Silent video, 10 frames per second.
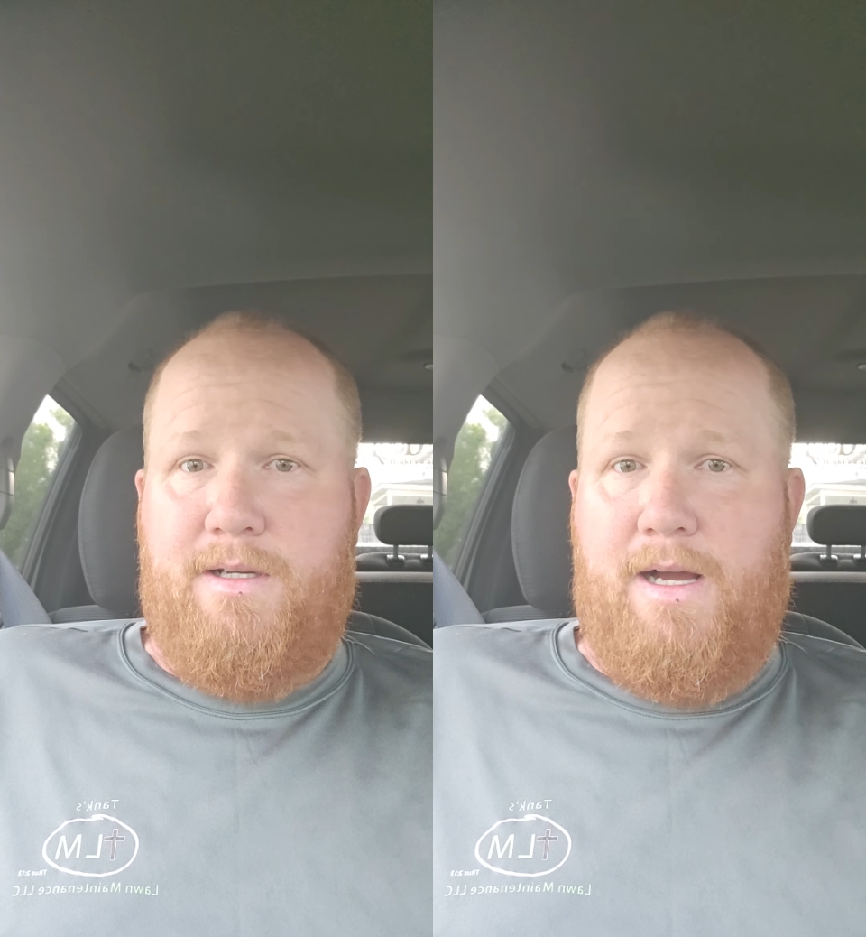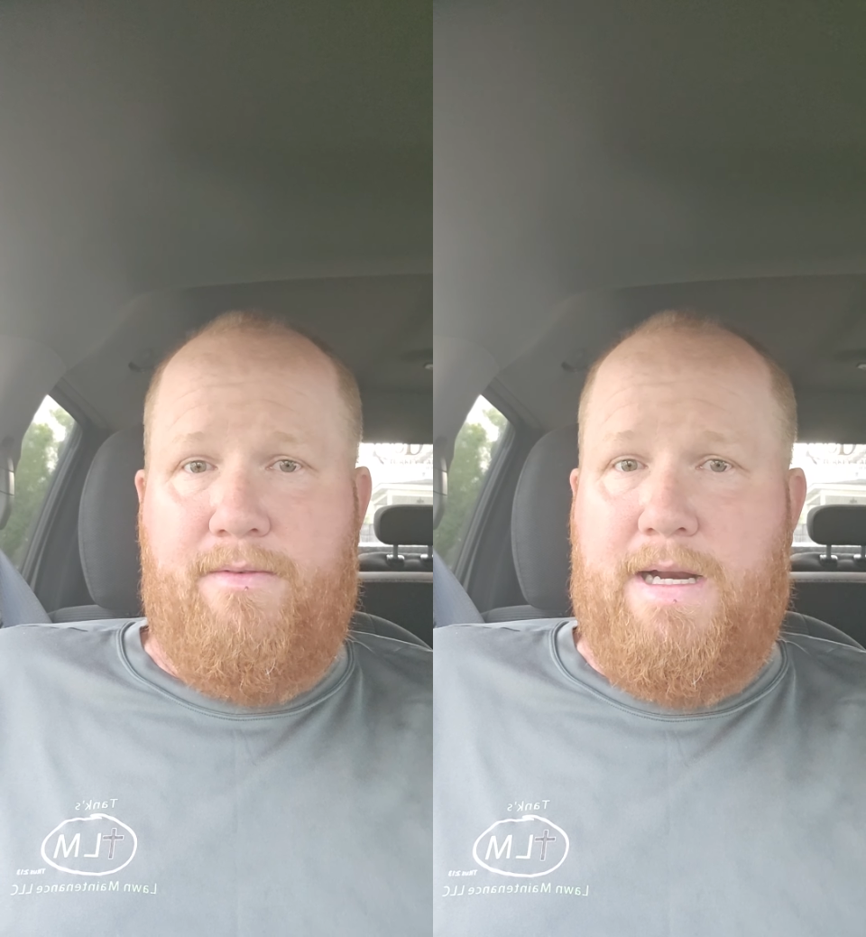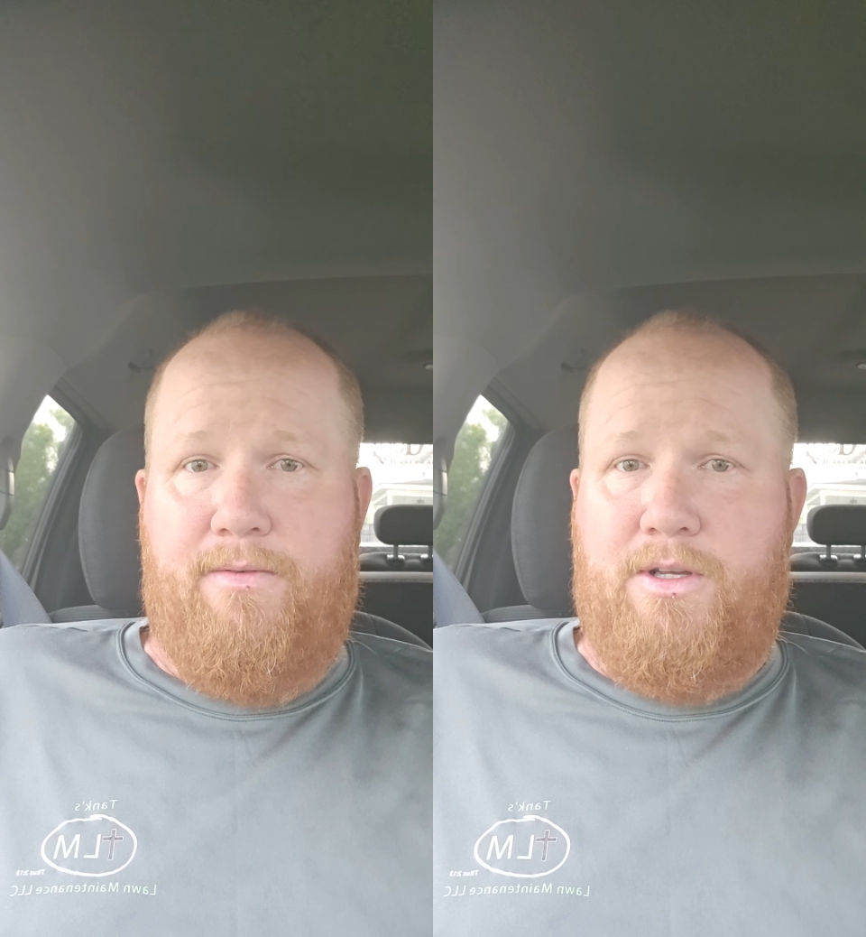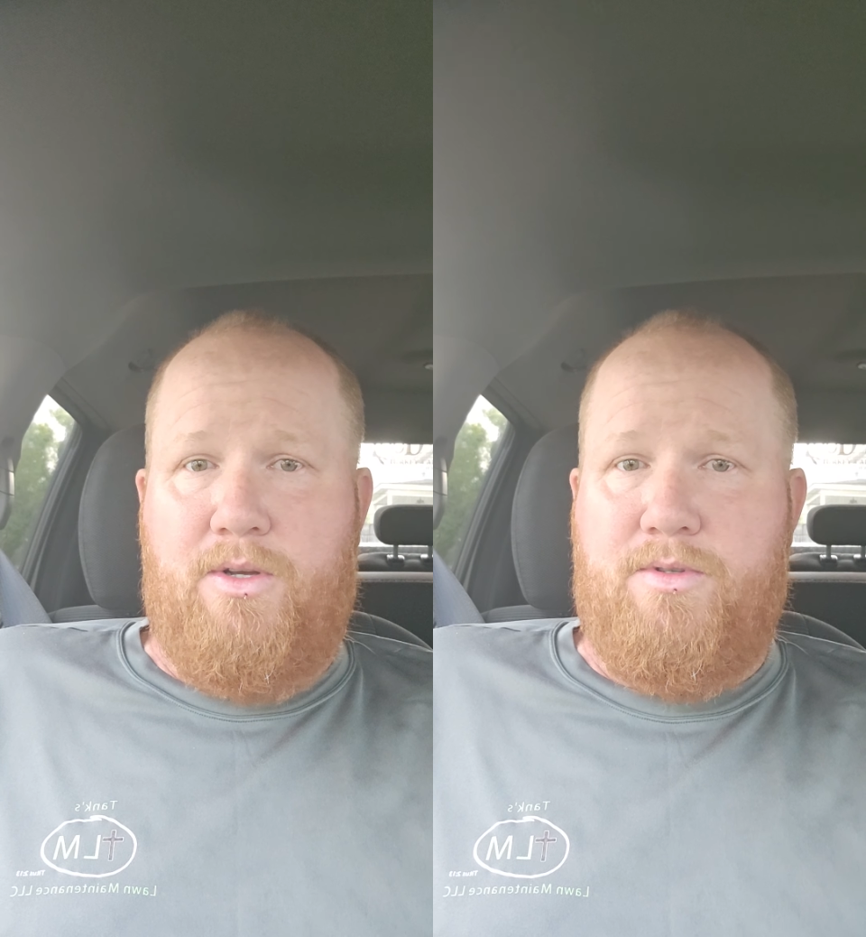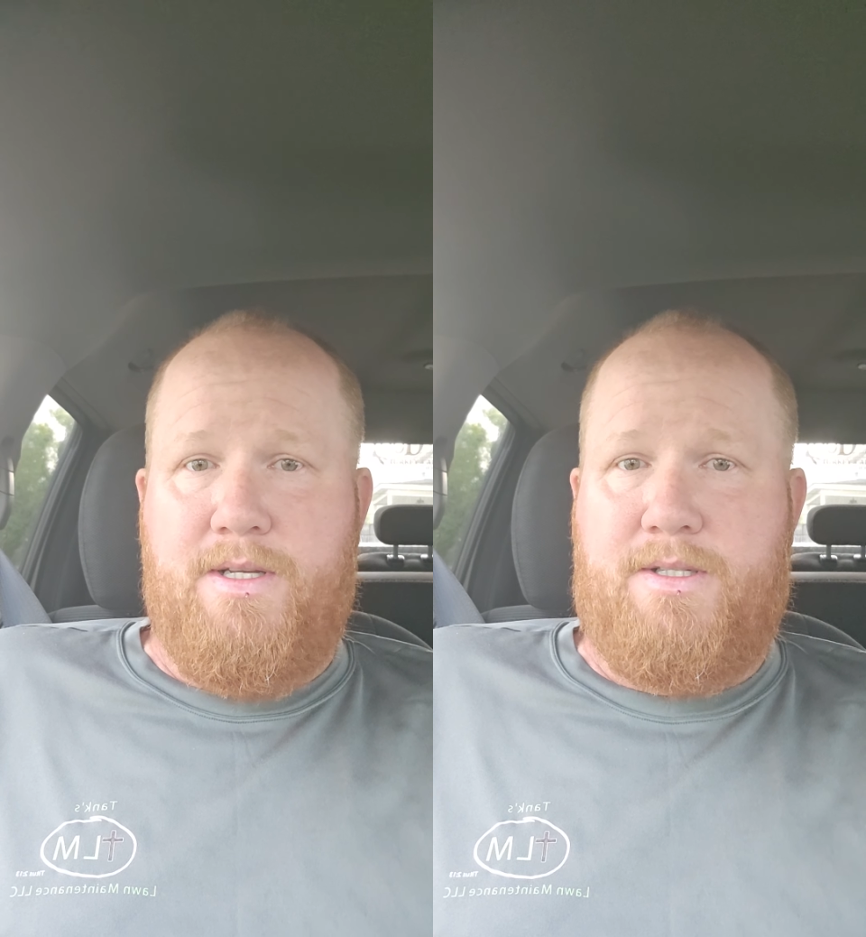I've never
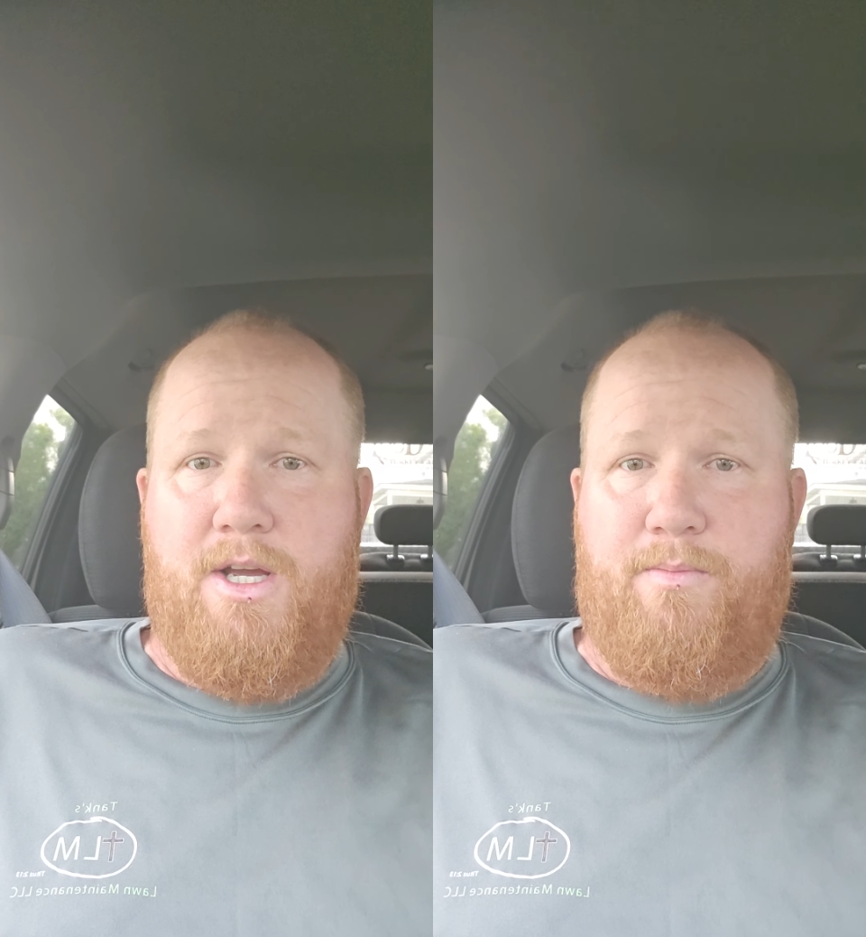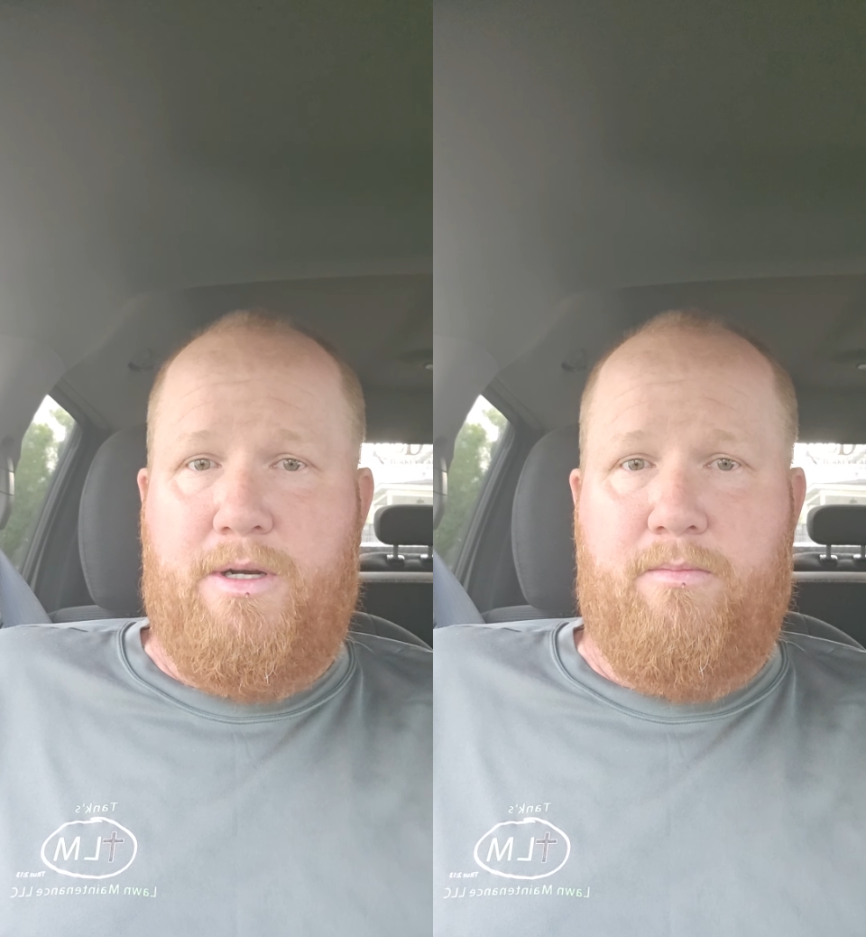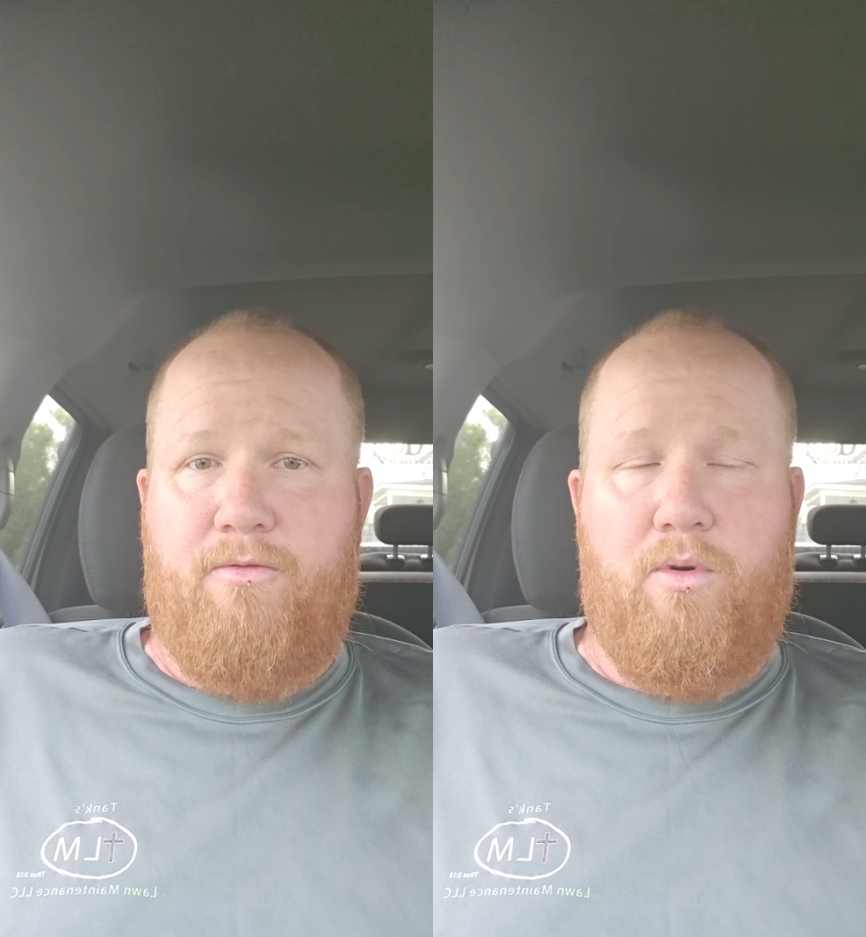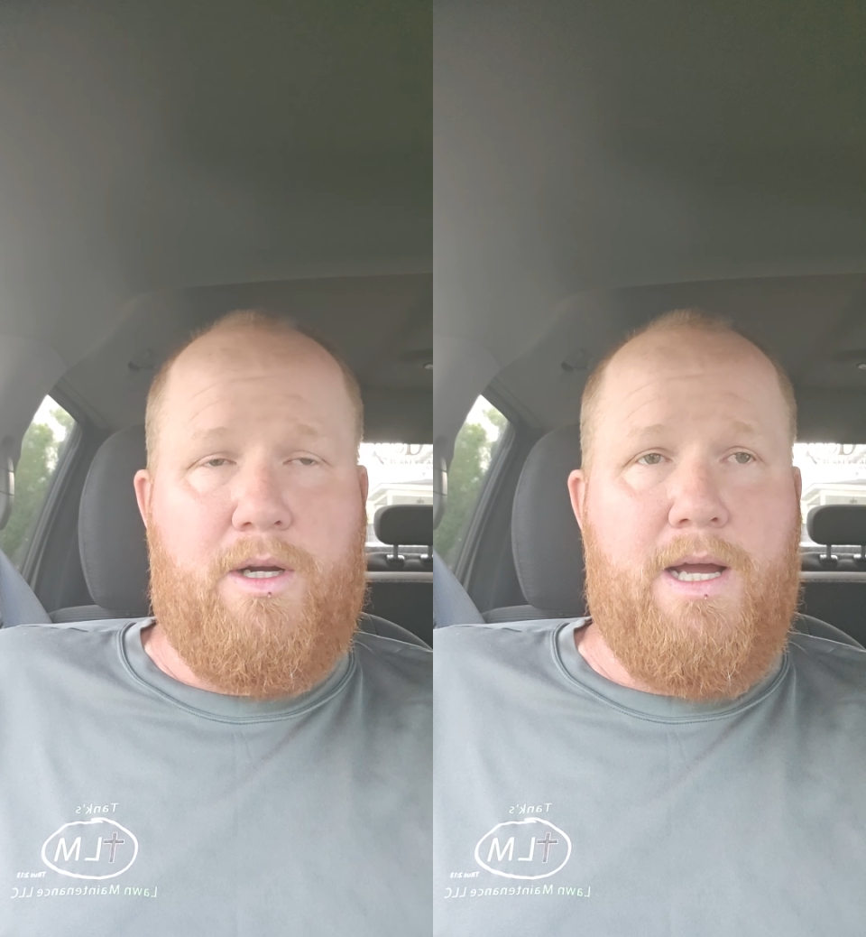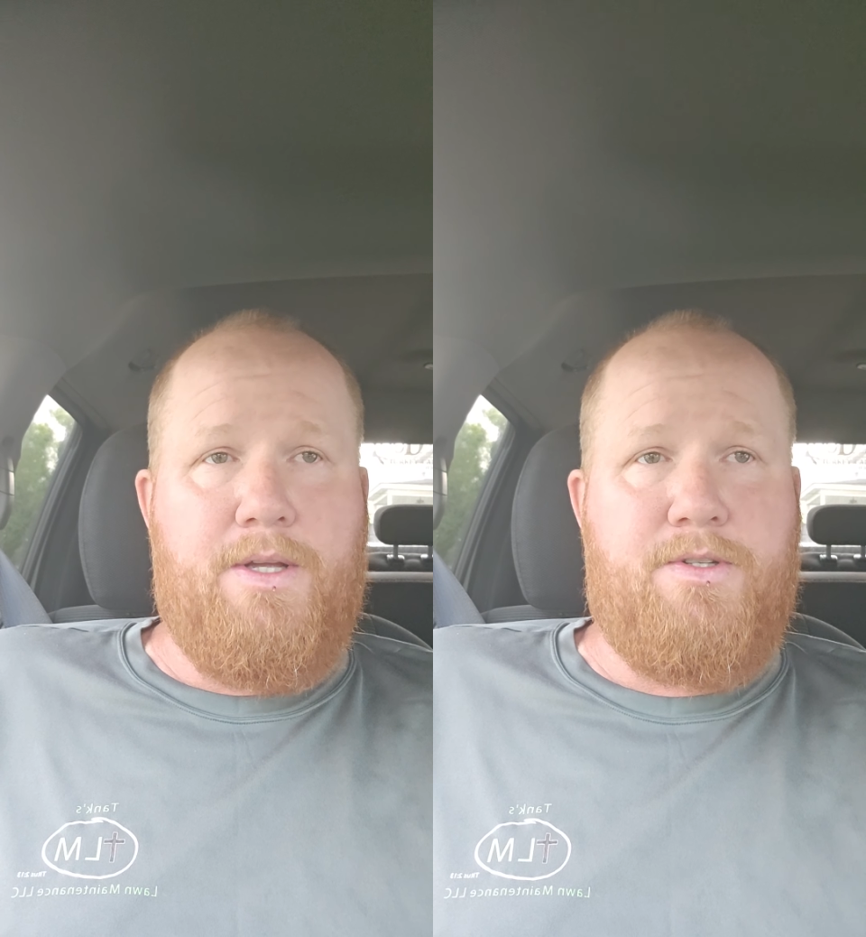used this company before,
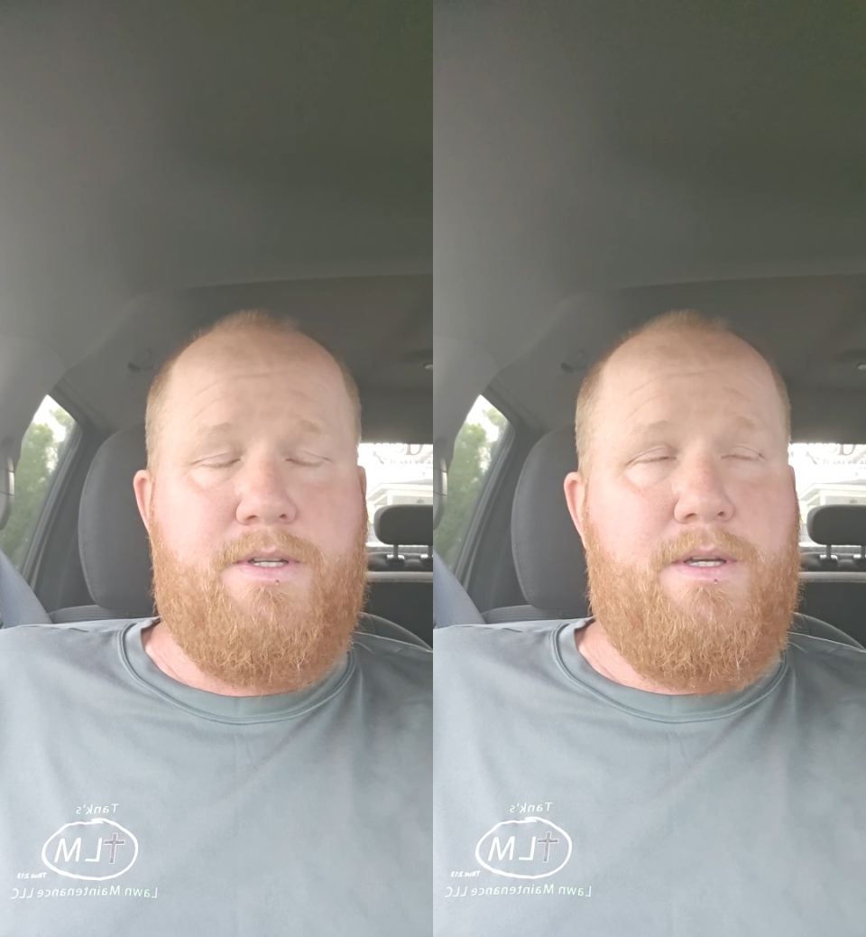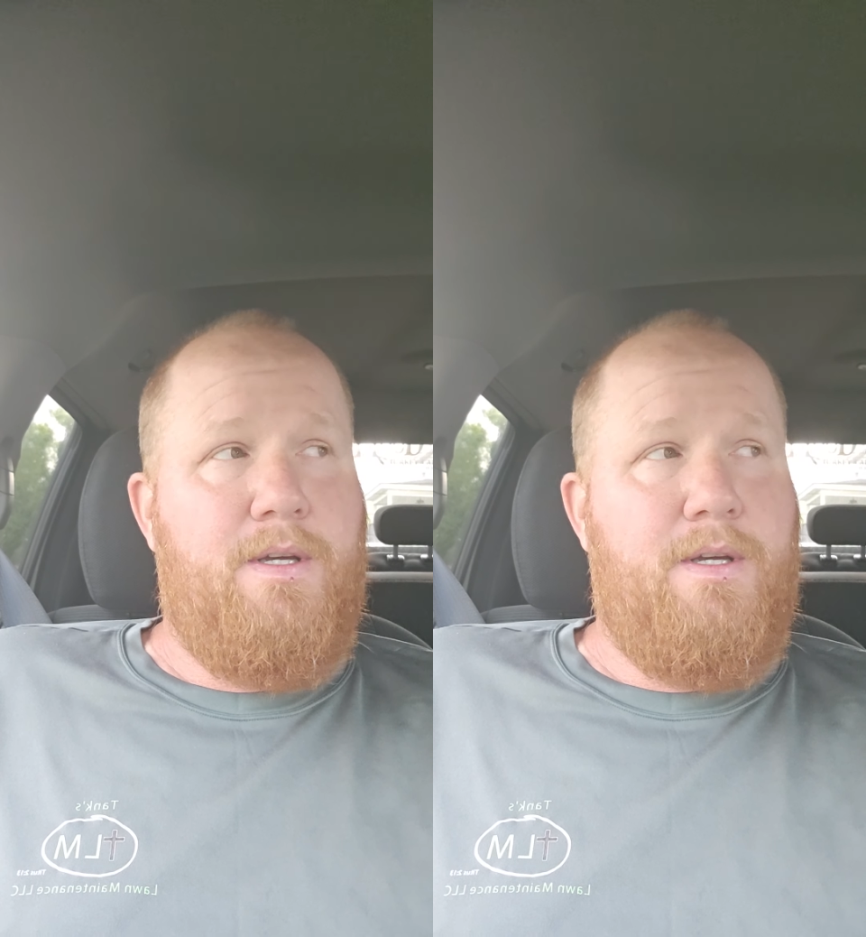guys.